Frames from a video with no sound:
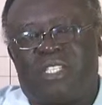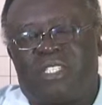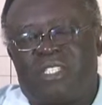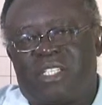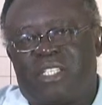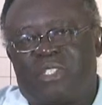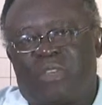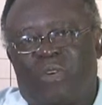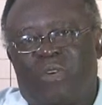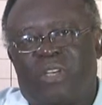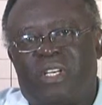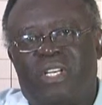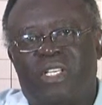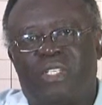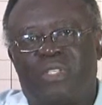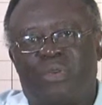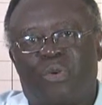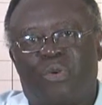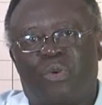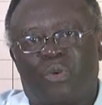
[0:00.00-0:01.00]
exists on
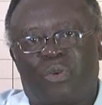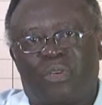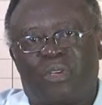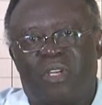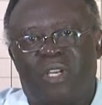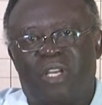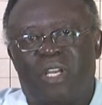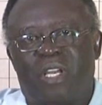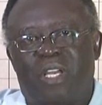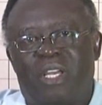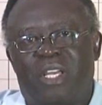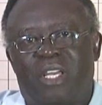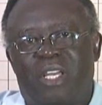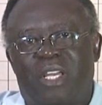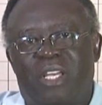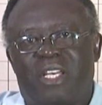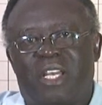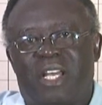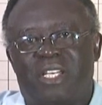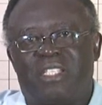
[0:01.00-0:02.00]
its own.
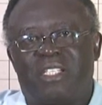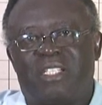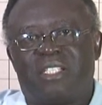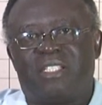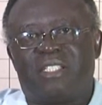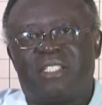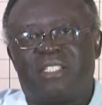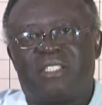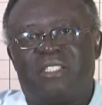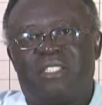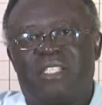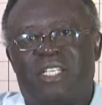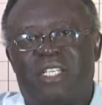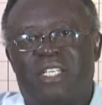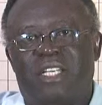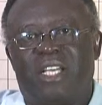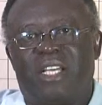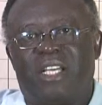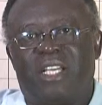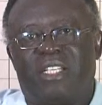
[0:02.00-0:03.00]
It doesn't
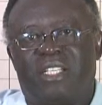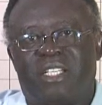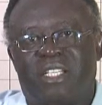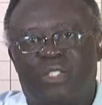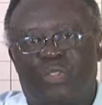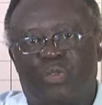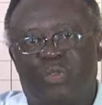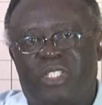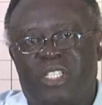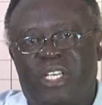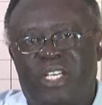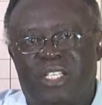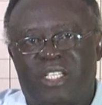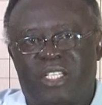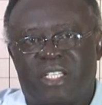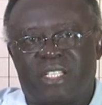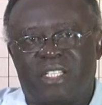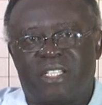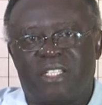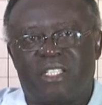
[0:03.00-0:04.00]
need anything to change
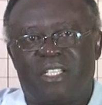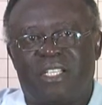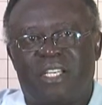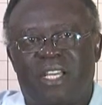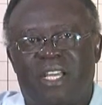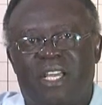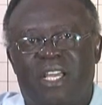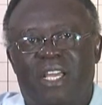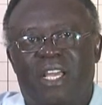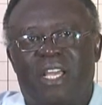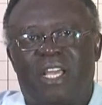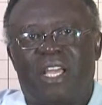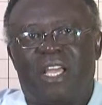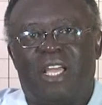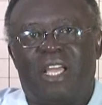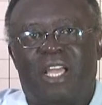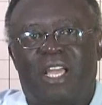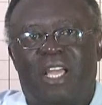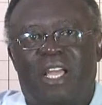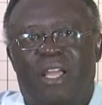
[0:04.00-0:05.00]
it.
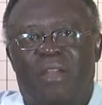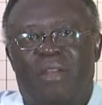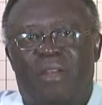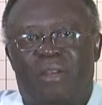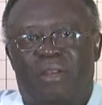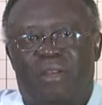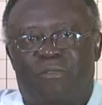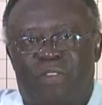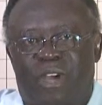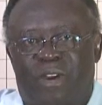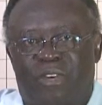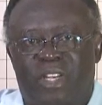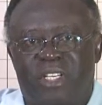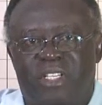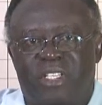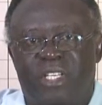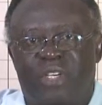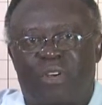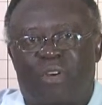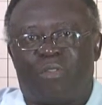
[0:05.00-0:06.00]

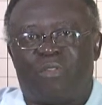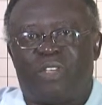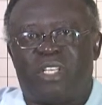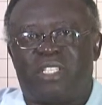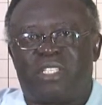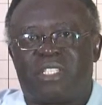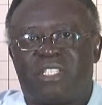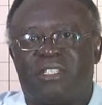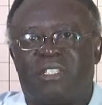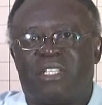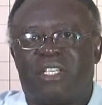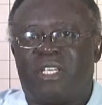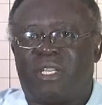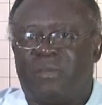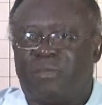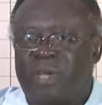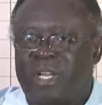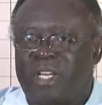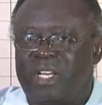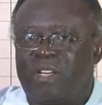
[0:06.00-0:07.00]
Variation of this
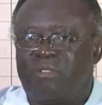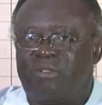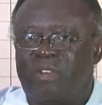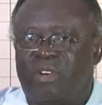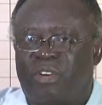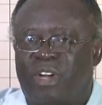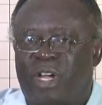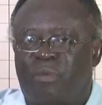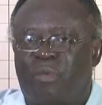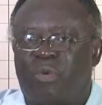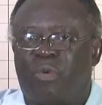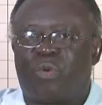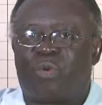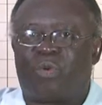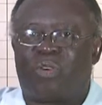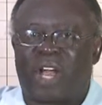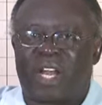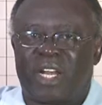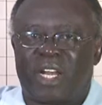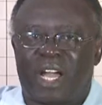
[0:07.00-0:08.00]
independent variable
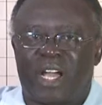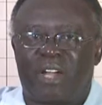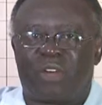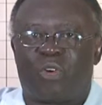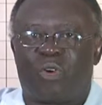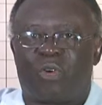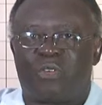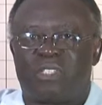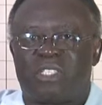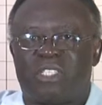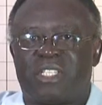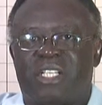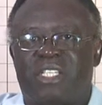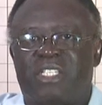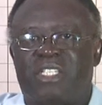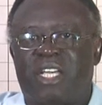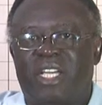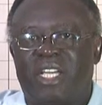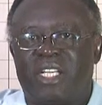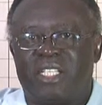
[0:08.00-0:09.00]
rather causes a
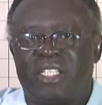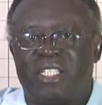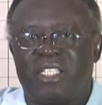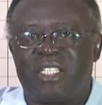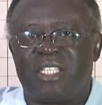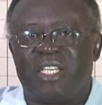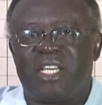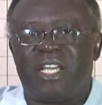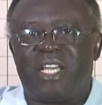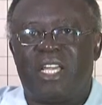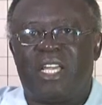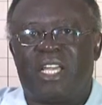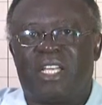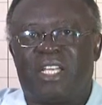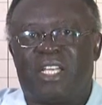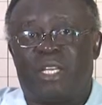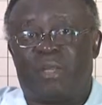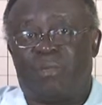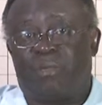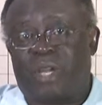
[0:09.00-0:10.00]
change in
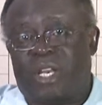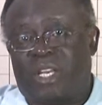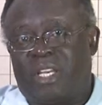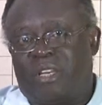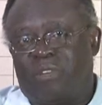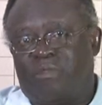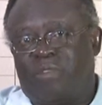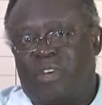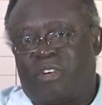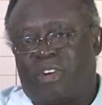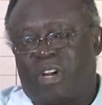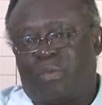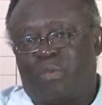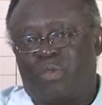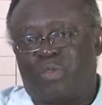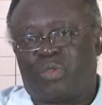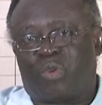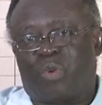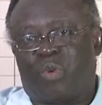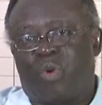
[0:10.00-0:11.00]
the dependent
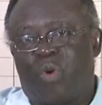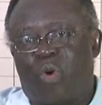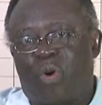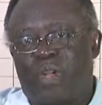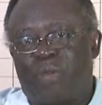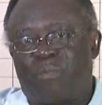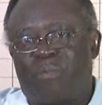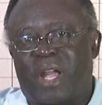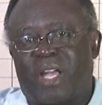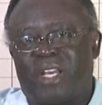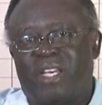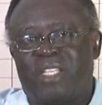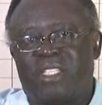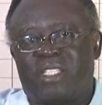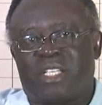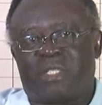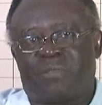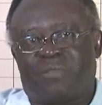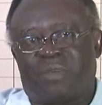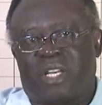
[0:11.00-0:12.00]
variable. So going by
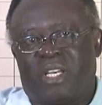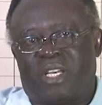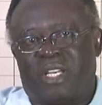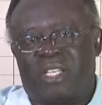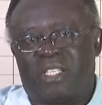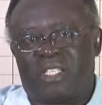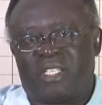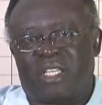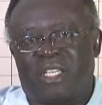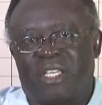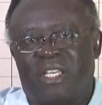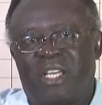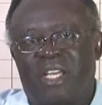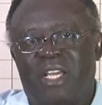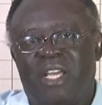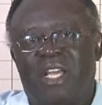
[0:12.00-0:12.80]
this explanation,